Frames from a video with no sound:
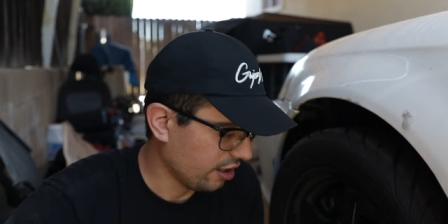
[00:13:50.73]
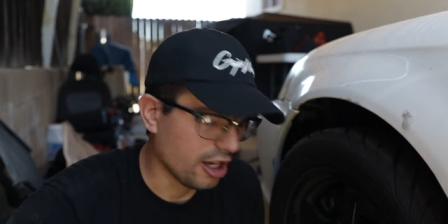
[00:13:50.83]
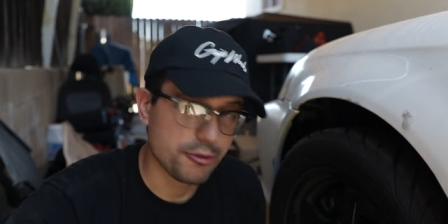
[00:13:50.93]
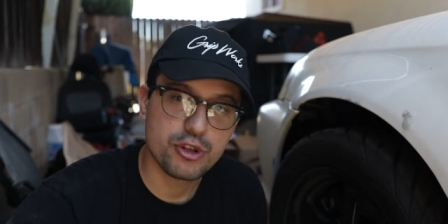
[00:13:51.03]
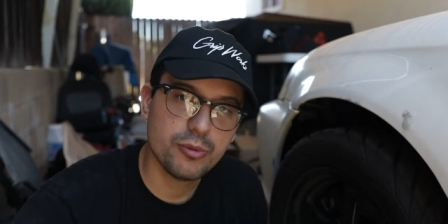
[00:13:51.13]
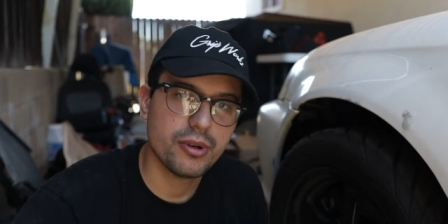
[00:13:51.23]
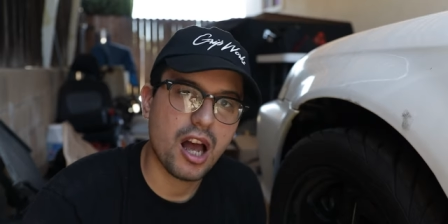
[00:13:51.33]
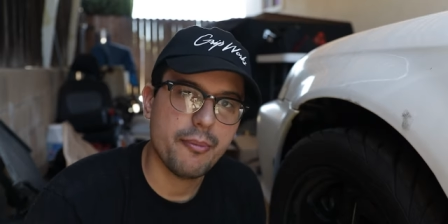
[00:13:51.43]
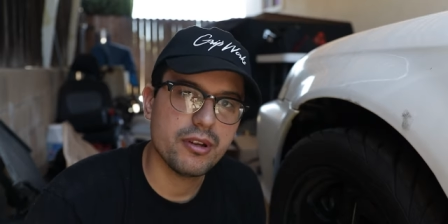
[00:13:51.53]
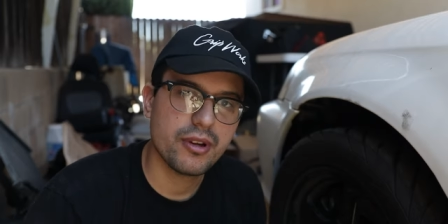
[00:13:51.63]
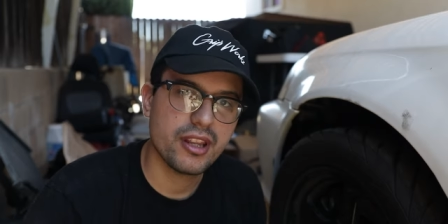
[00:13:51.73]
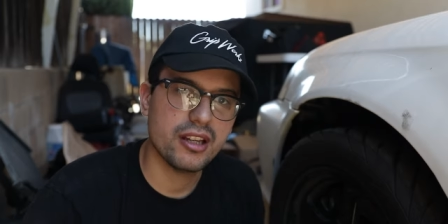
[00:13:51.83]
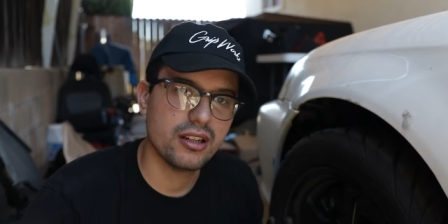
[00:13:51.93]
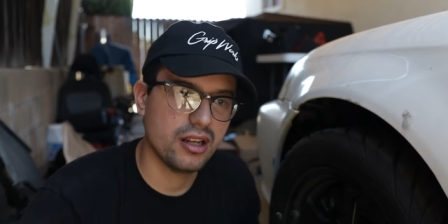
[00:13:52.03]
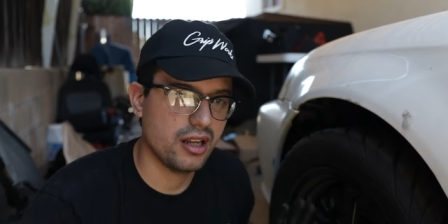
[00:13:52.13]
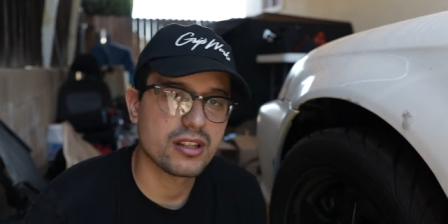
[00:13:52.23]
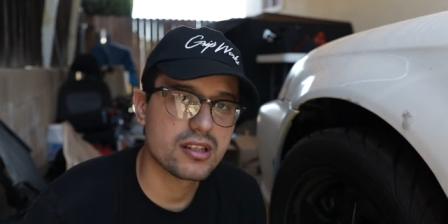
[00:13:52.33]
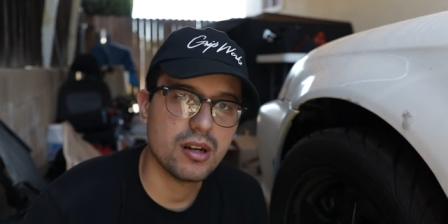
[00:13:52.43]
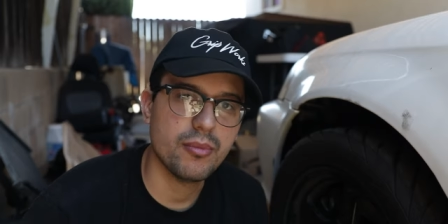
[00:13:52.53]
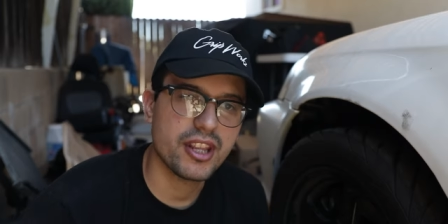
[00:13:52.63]
I'm super happy with it.
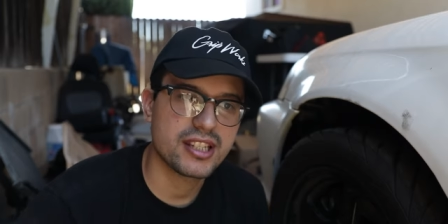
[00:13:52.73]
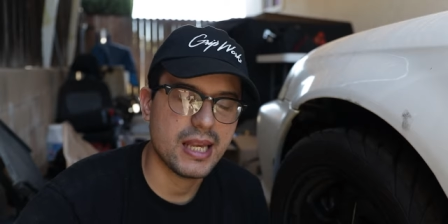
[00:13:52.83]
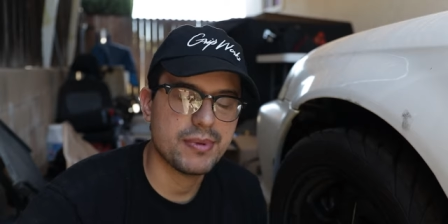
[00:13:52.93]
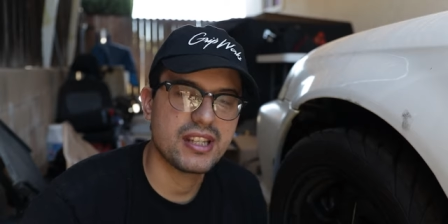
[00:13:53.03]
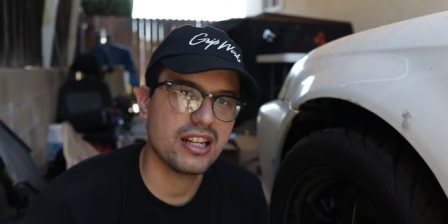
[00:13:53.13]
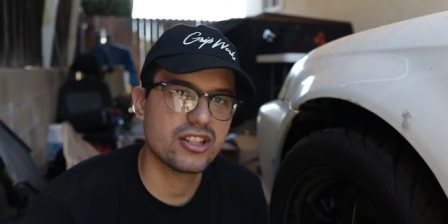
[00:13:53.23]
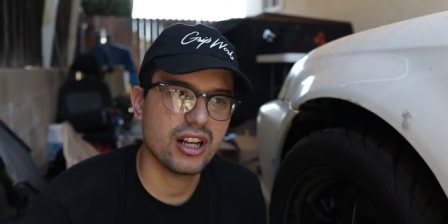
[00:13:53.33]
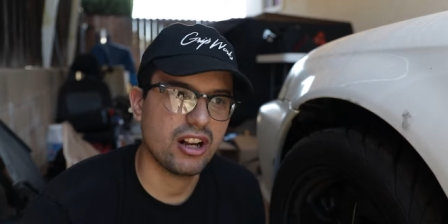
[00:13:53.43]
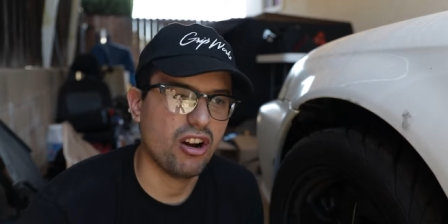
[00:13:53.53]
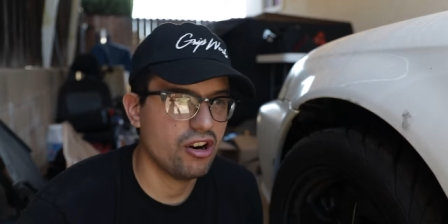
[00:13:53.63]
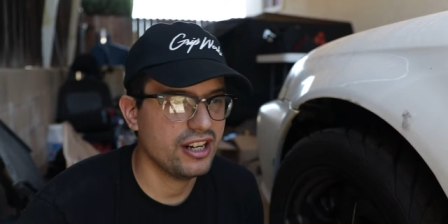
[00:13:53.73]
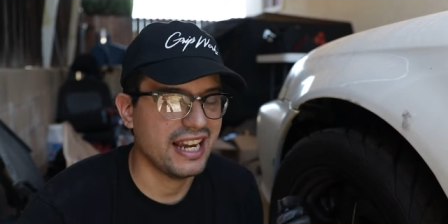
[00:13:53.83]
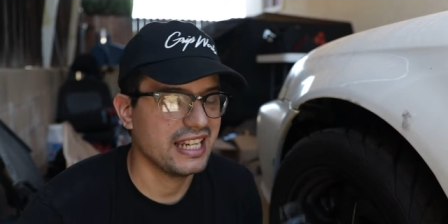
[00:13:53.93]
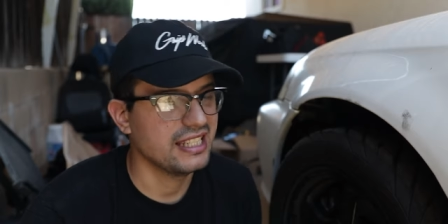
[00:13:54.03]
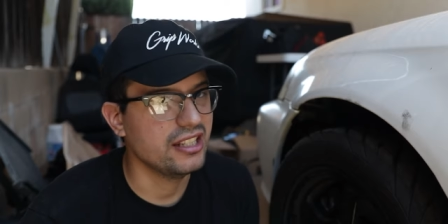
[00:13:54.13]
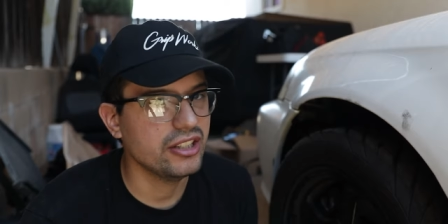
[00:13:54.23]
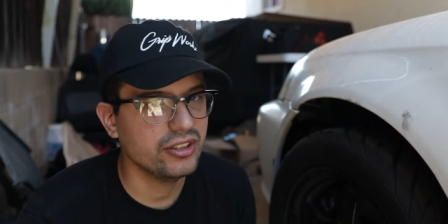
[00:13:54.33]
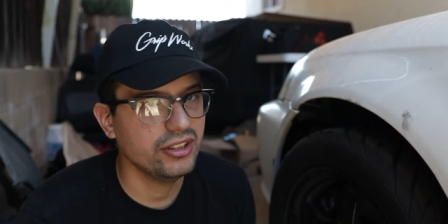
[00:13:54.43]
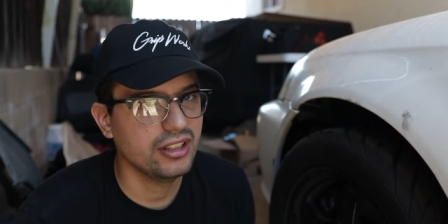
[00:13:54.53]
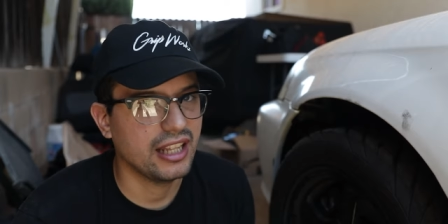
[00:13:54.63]
Some of the steps that I took aren't
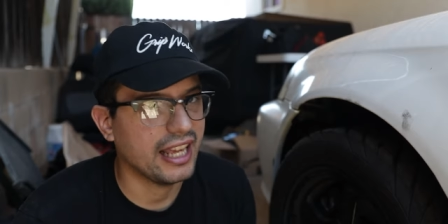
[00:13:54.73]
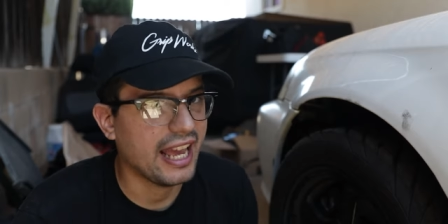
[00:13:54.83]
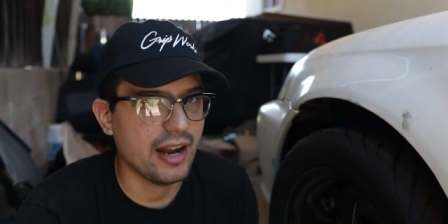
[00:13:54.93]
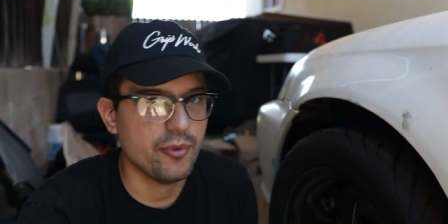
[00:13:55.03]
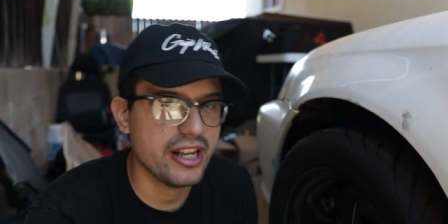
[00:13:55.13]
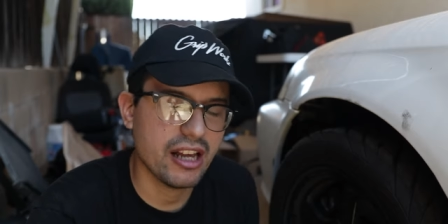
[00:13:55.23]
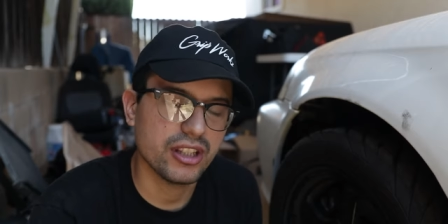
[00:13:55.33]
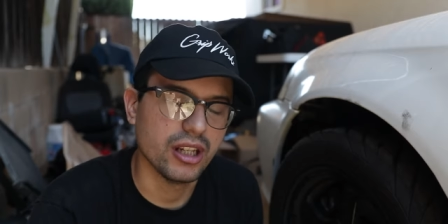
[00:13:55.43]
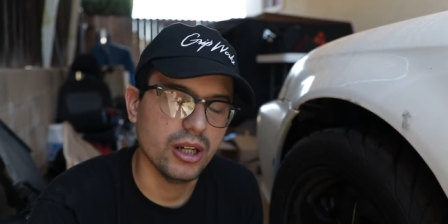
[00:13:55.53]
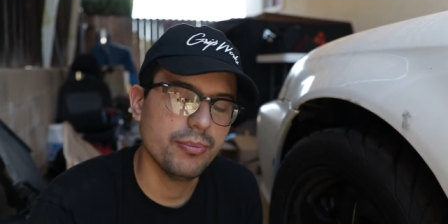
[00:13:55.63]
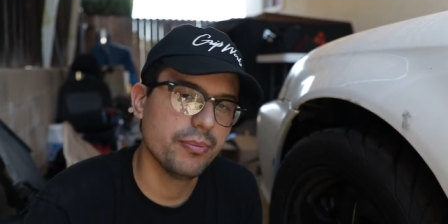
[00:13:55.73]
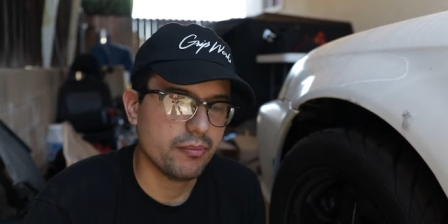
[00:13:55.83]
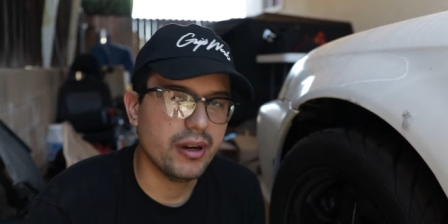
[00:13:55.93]
ideal, like hammering out the hub,